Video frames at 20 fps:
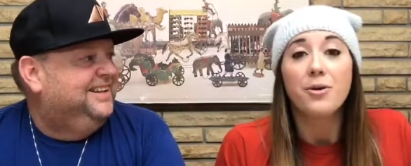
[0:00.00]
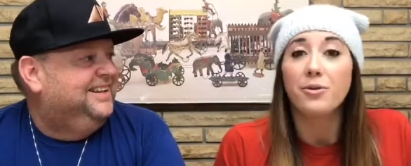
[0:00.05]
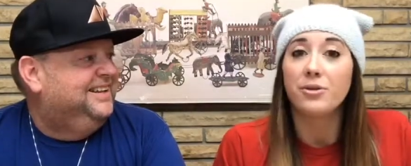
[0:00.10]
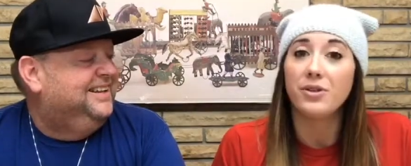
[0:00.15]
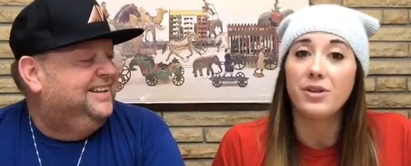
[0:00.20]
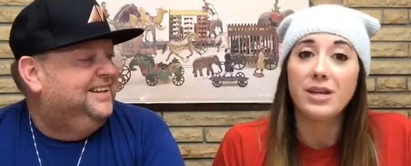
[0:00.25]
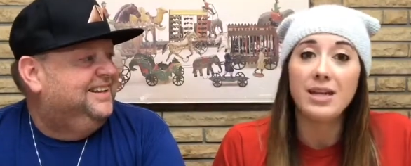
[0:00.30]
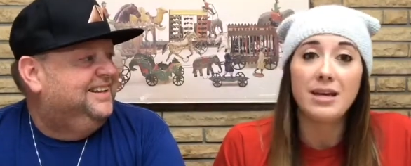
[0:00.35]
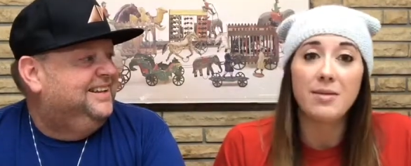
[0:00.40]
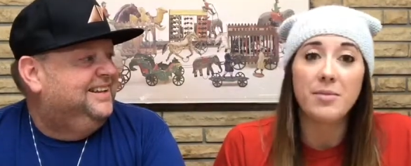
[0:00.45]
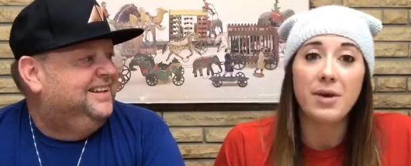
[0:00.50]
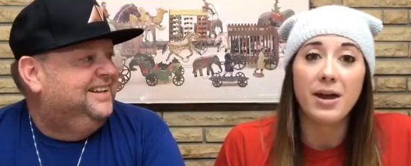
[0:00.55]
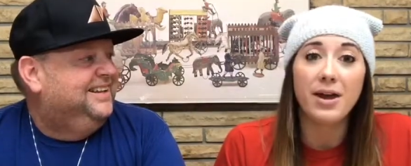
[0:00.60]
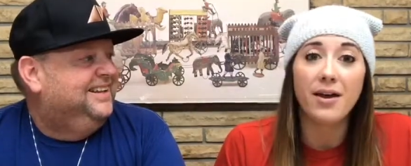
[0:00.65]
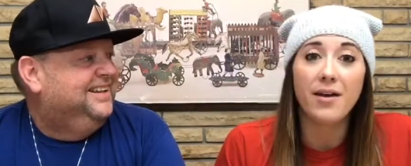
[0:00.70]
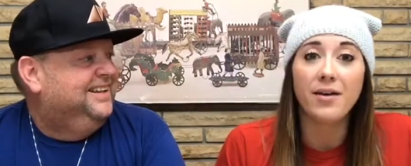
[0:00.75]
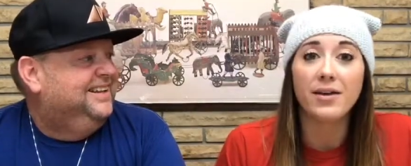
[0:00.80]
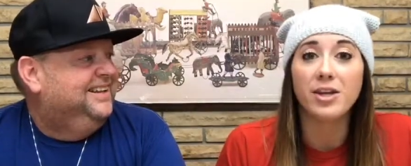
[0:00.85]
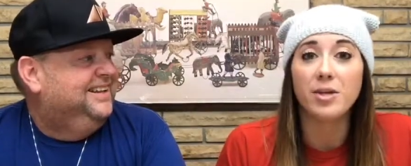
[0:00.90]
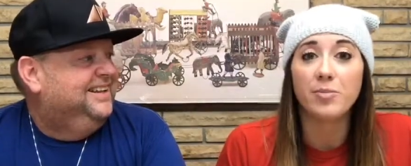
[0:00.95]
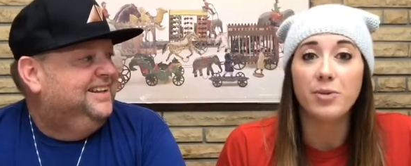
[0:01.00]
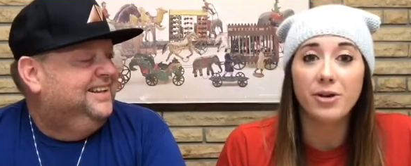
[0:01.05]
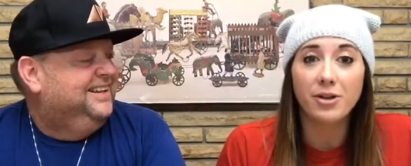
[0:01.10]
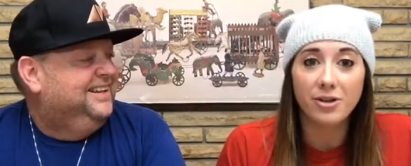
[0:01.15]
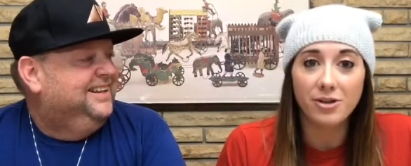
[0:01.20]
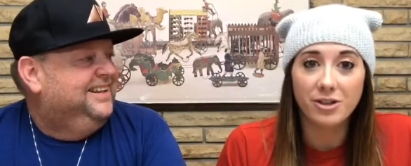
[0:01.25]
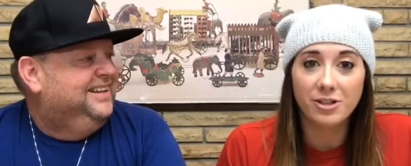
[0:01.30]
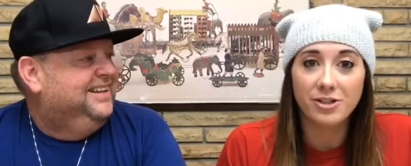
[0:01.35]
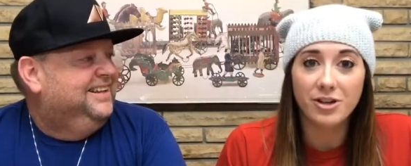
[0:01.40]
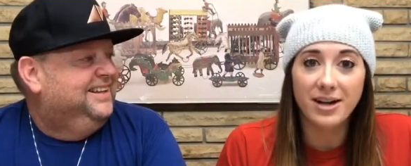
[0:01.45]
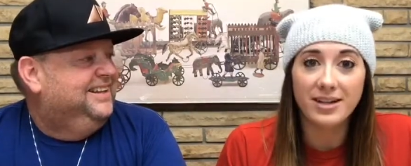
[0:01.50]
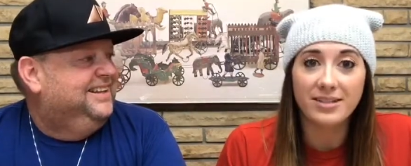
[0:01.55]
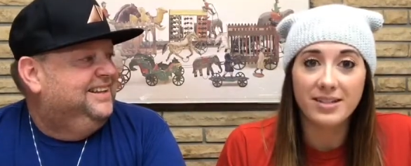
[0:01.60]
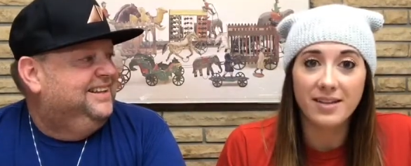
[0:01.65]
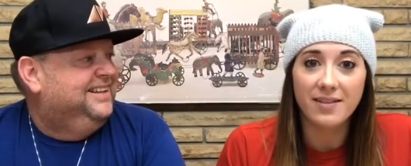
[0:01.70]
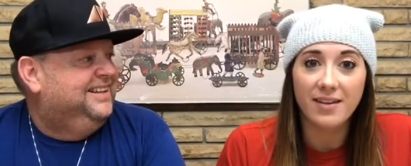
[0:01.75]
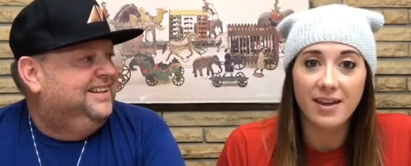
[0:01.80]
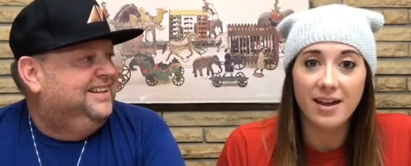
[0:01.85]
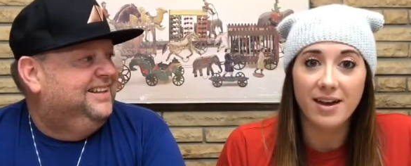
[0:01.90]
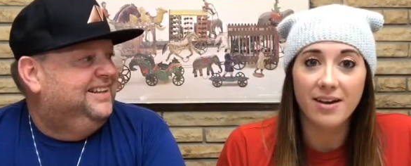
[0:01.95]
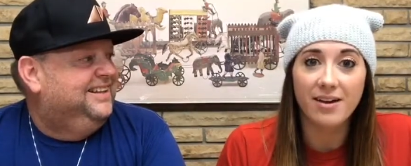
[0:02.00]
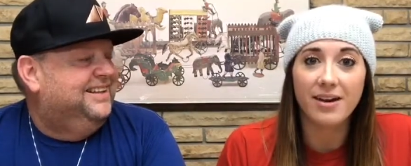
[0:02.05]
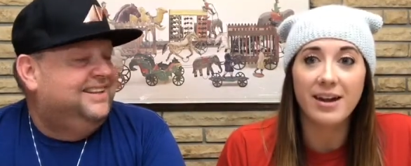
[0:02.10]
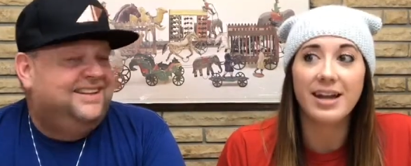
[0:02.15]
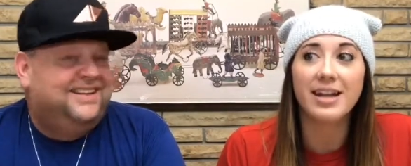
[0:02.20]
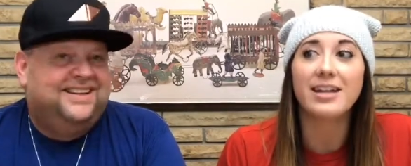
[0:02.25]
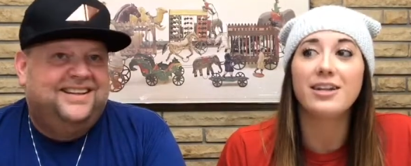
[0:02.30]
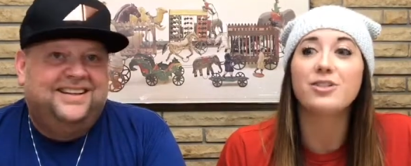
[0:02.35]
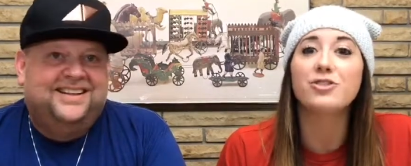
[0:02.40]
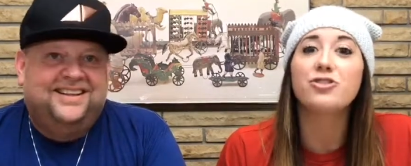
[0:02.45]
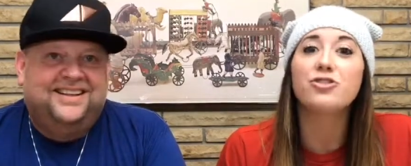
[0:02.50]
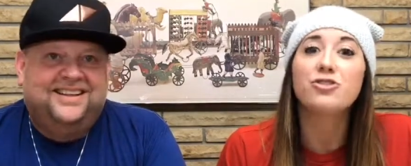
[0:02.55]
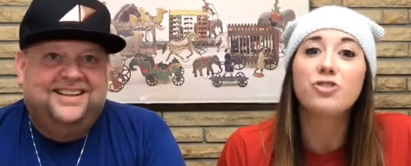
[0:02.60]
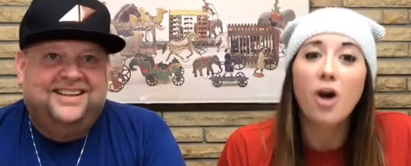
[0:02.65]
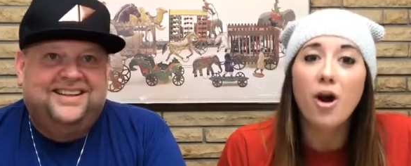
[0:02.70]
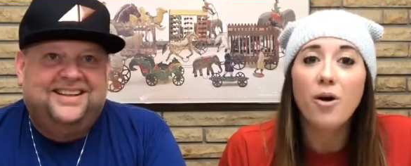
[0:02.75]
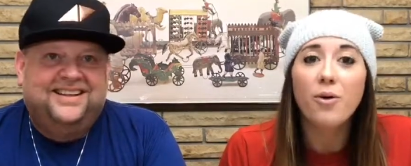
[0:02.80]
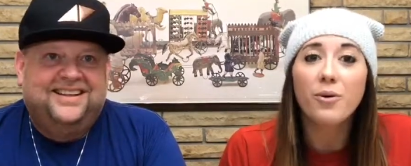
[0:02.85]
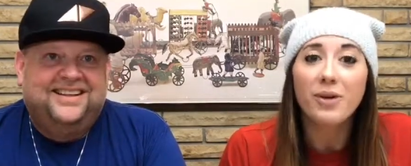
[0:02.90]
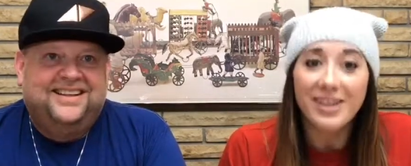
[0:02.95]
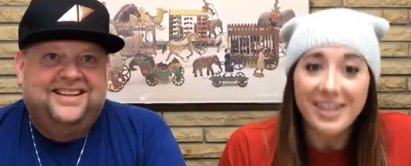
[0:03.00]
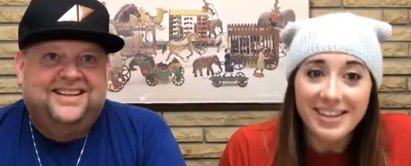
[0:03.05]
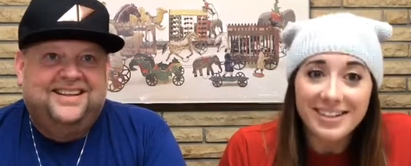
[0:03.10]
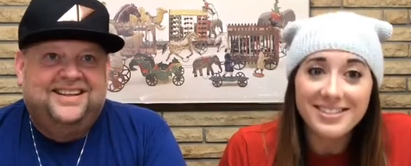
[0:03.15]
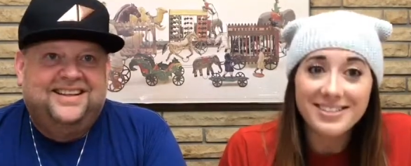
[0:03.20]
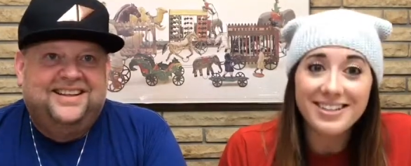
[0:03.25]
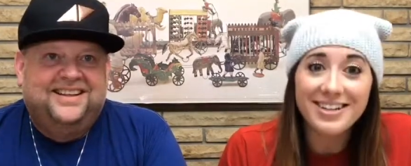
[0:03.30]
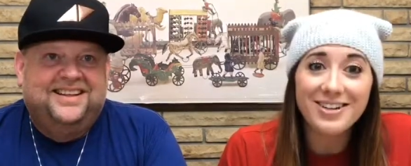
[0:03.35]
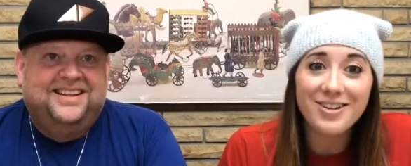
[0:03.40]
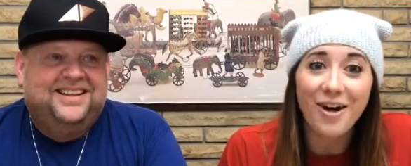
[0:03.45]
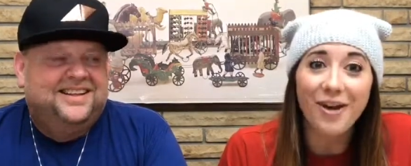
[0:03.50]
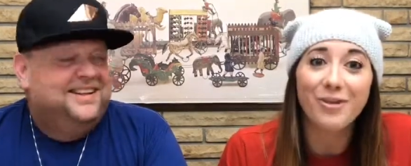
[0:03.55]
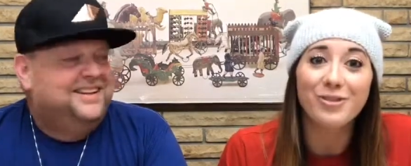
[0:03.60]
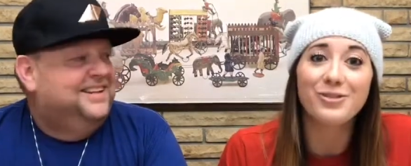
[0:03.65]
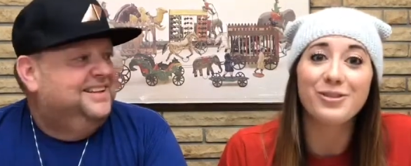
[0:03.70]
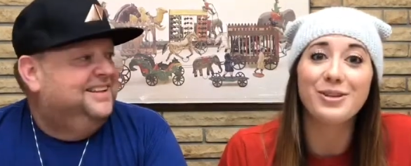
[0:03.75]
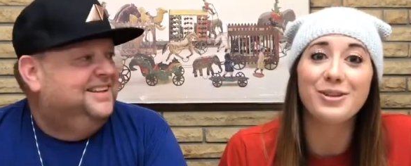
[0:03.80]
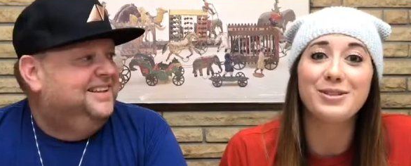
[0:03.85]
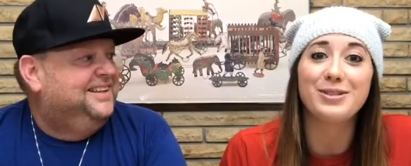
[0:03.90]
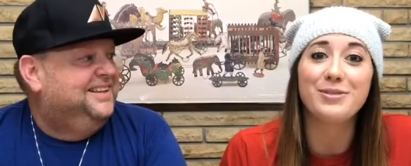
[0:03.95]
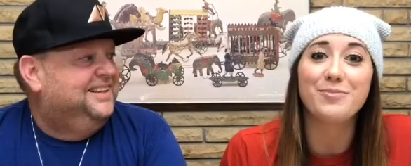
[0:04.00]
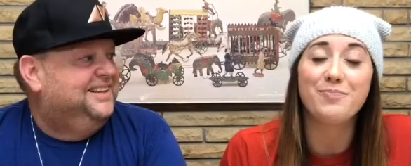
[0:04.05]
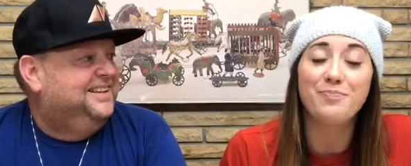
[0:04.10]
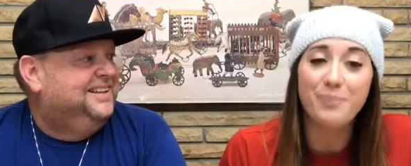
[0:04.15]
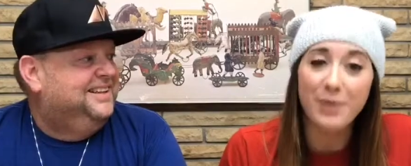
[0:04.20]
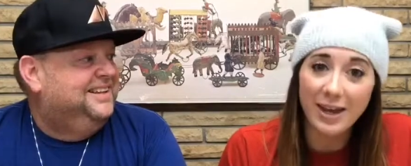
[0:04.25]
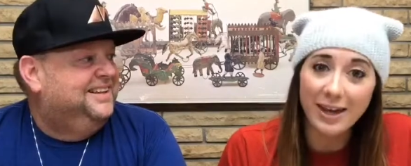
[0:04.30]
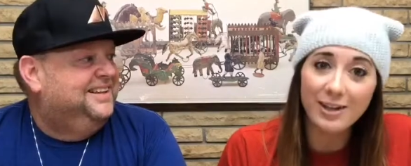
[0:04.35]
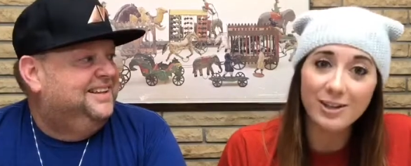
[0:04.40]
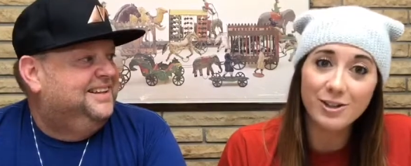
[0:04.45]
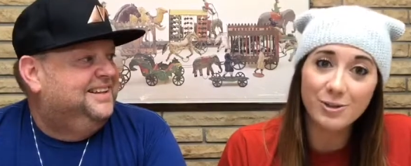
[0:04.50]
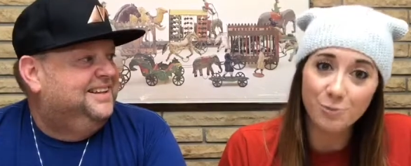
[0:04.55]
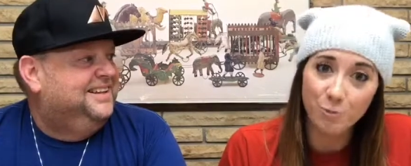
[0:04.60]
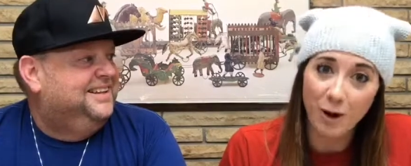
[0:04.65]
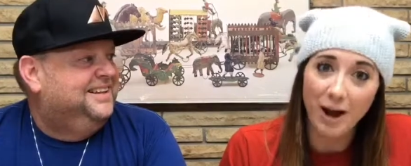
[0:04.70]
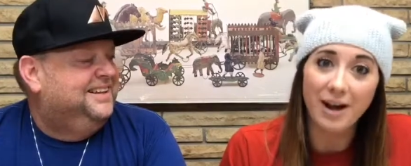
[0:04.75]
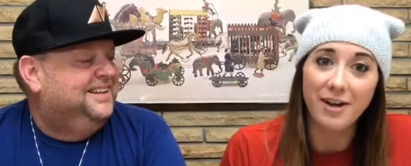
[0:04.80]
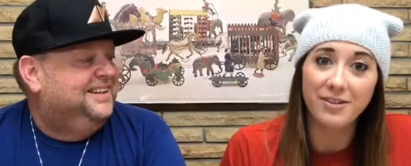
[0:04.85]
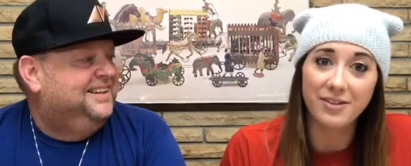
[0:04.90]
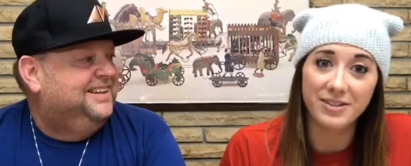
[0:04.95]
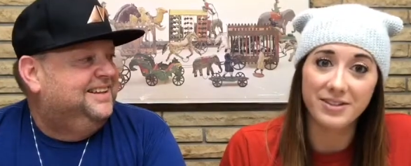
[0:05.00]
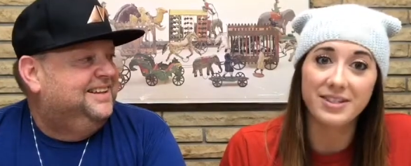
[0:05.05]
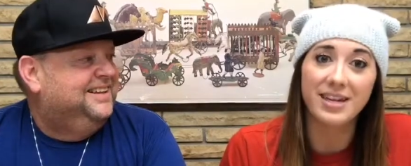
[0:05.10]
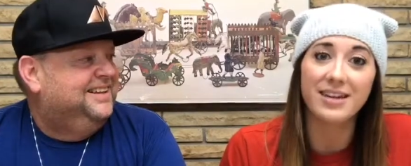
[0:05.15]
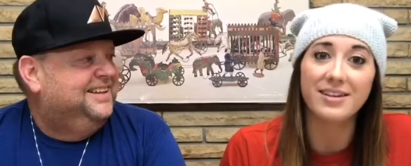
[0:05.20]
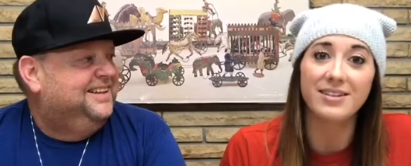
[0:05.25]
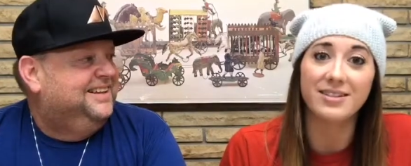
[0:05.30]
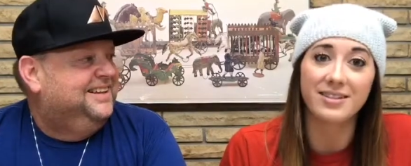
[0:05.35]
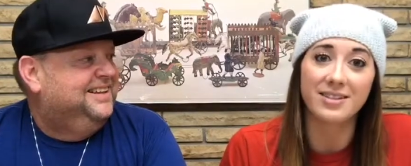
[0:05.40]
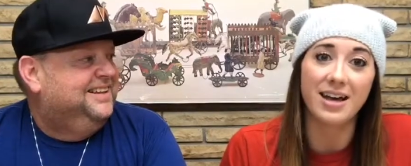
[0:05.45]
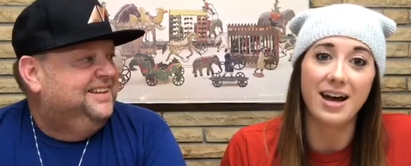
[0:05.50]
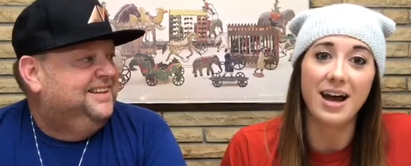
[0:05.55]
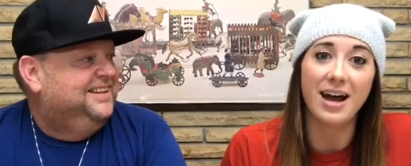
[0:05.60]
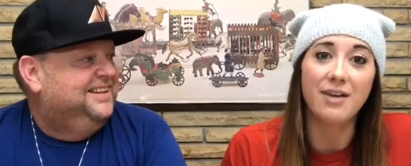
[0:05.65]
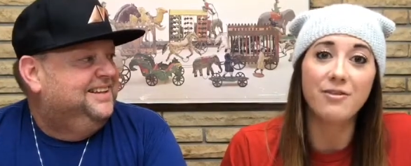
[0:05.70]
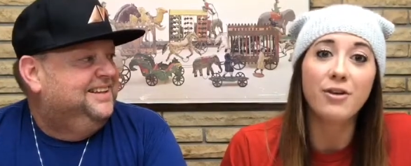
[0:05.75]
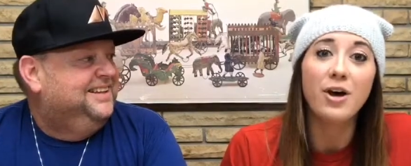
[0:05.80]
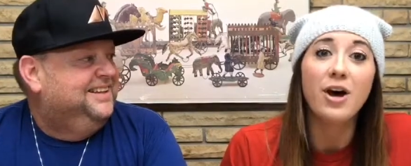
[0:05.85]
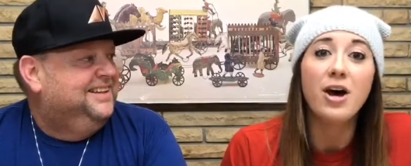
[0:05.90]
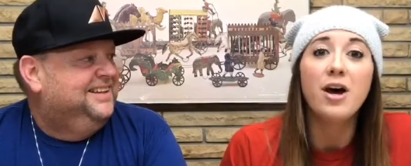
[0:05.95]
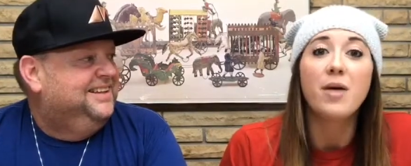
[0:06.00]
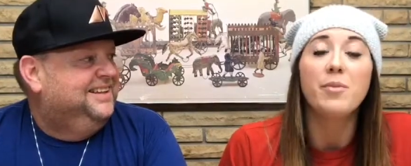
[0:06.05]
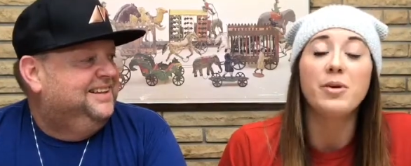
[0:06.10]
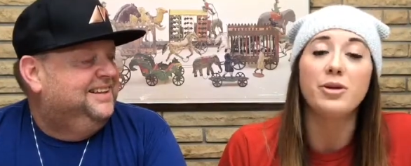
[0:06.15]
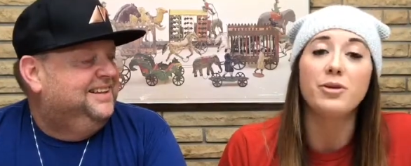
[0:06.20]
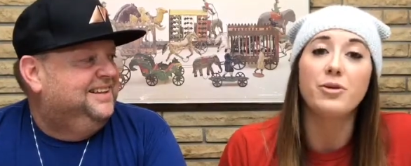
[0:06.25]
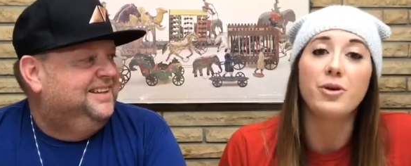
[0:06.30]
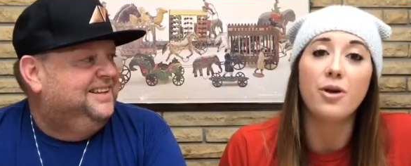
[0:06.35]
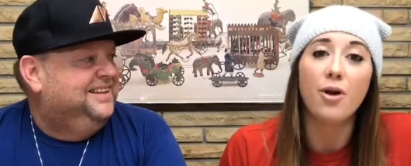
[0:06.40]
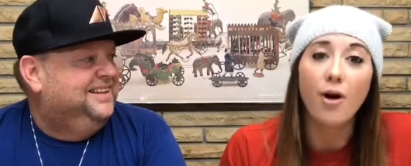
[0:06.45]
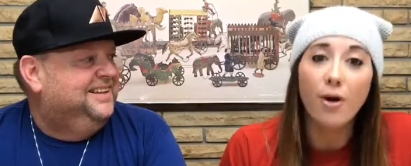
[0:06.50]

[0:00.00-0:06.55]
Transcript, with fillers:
Speaker 1: with an email and you put your address in there and it is so easy not only to bid while the sale is live, but you can